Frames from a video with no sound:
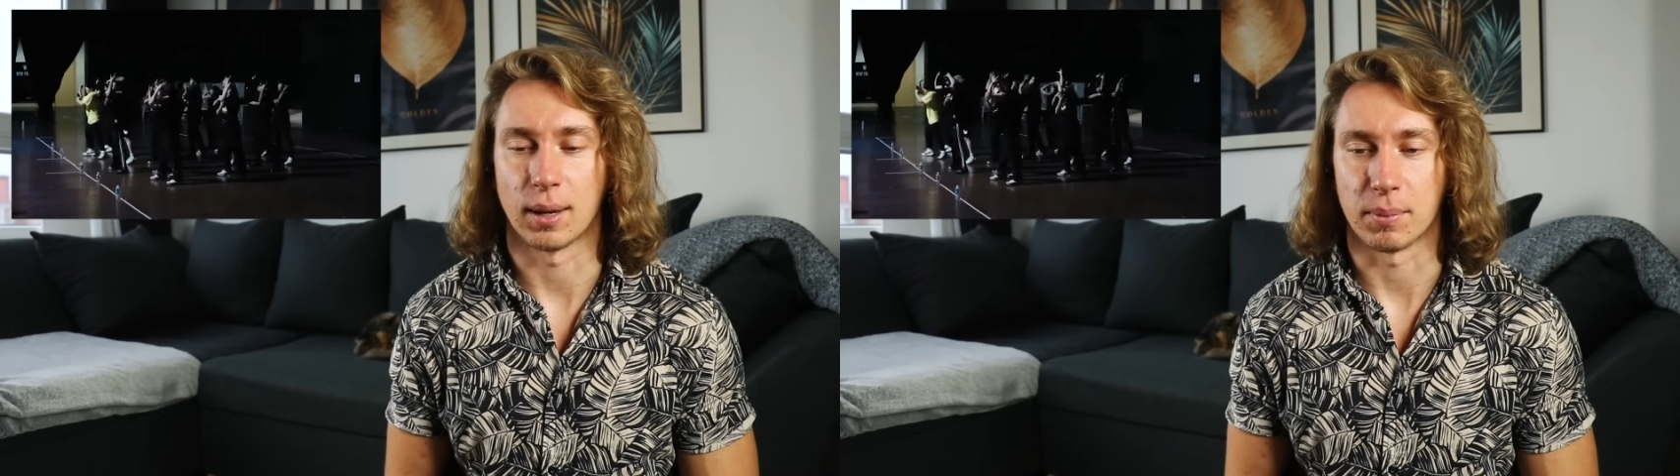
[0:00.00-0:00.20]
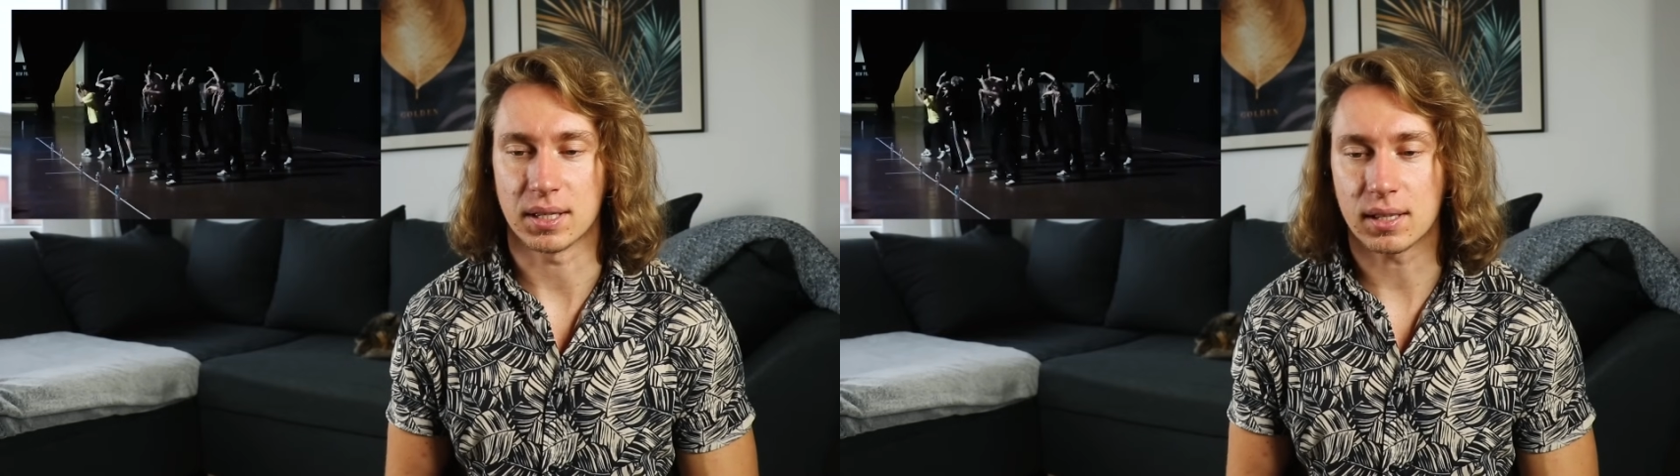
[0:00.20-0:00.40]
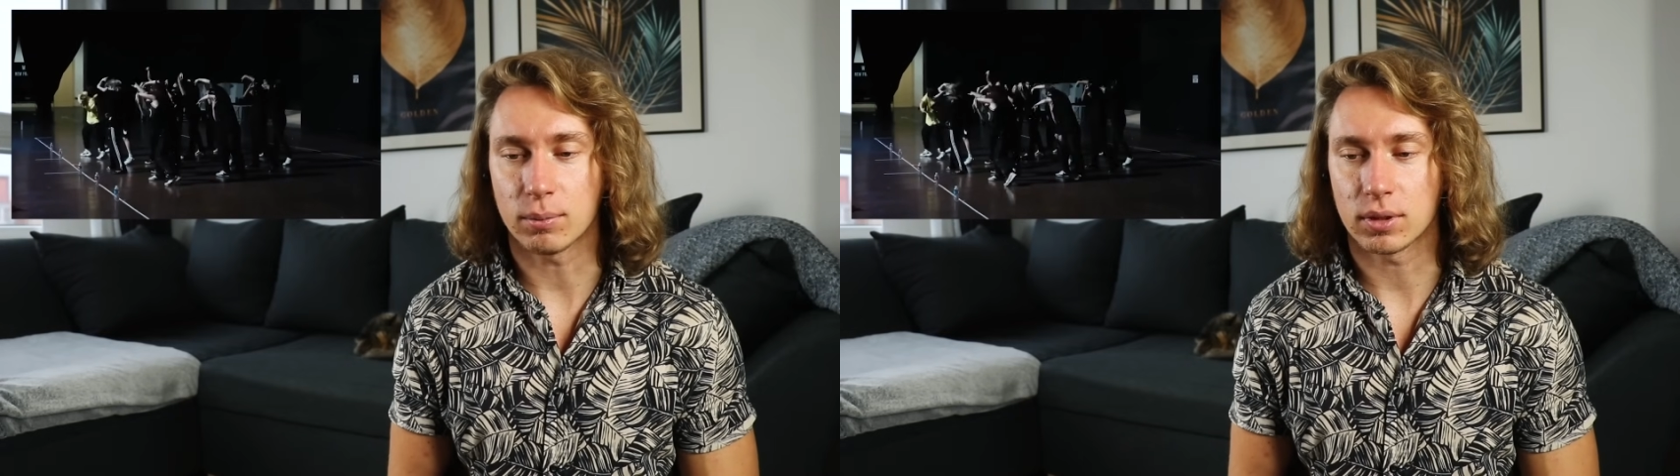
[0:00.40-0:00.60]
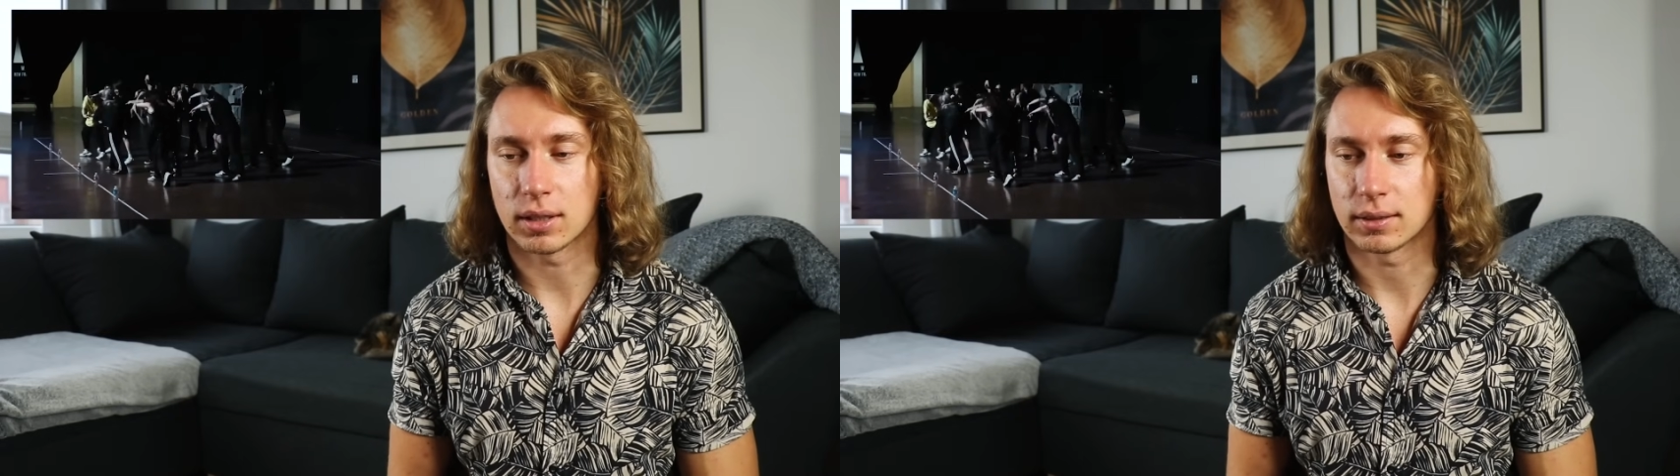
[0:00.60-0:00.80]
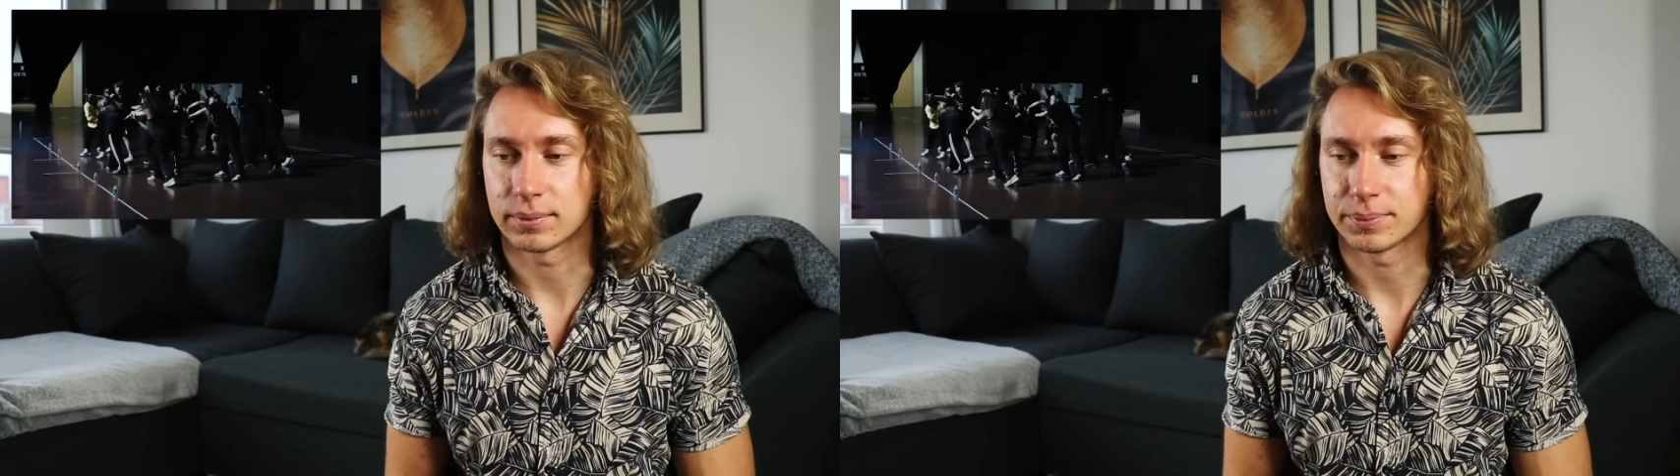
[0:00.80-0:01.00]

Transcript: I miss something?